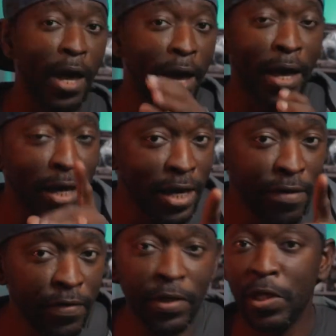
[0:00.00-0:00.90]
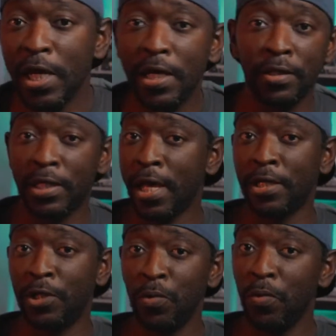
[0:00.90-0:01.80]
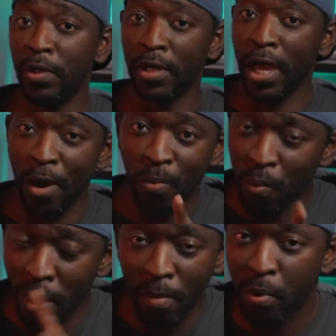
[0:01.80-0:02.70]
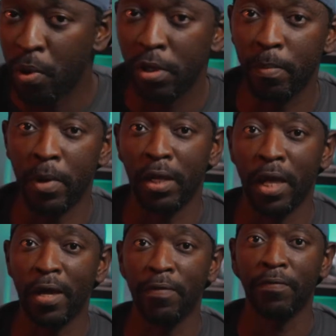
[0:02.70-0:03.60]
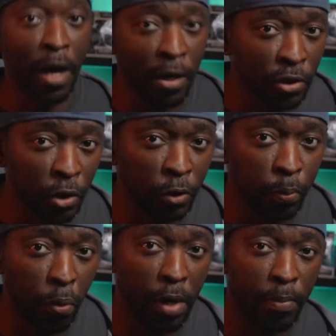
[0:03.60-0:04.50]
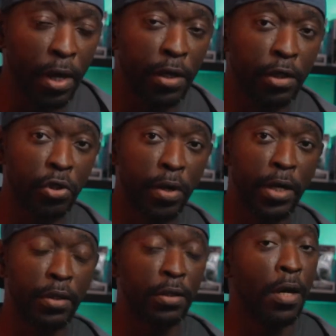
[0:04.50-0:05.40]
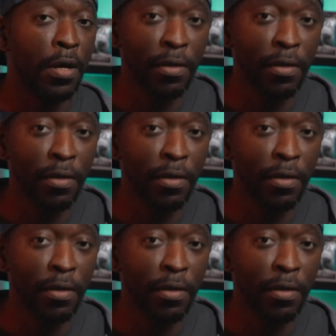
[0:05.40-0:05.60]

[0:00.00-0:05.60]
I even did tattooing at one point in my life. I also spray painted trains.